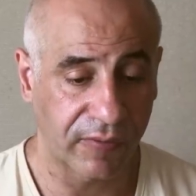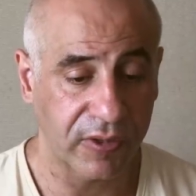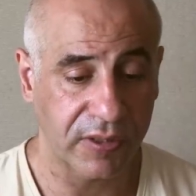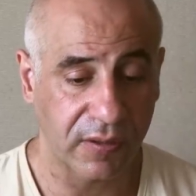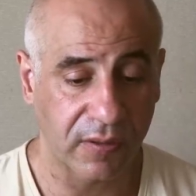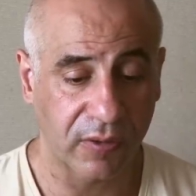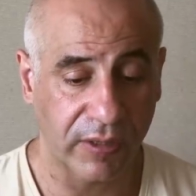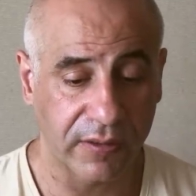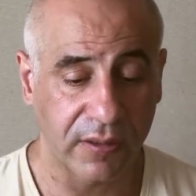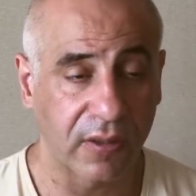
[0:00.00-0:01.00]
first
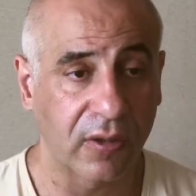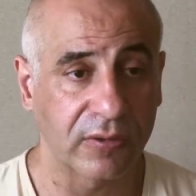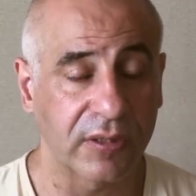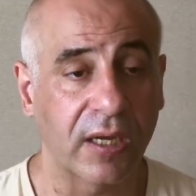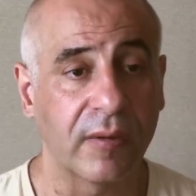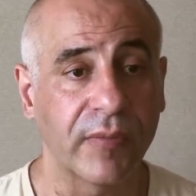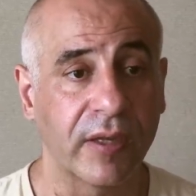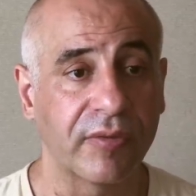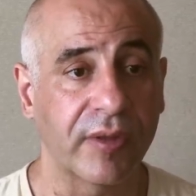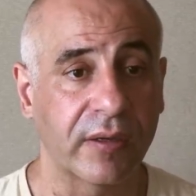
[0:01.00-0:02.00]
quite a long time,
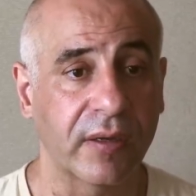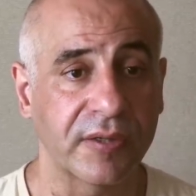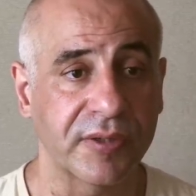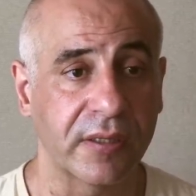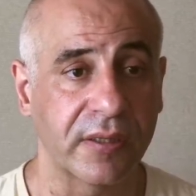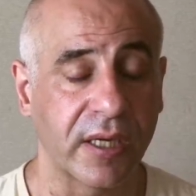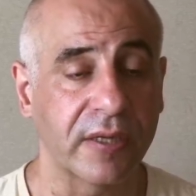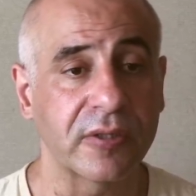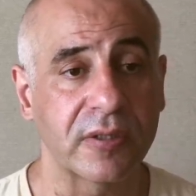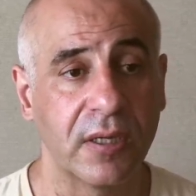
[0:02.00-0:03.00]
and then I said
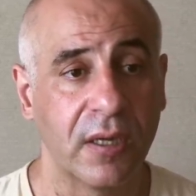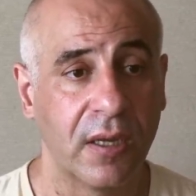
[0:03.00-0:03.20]
yes,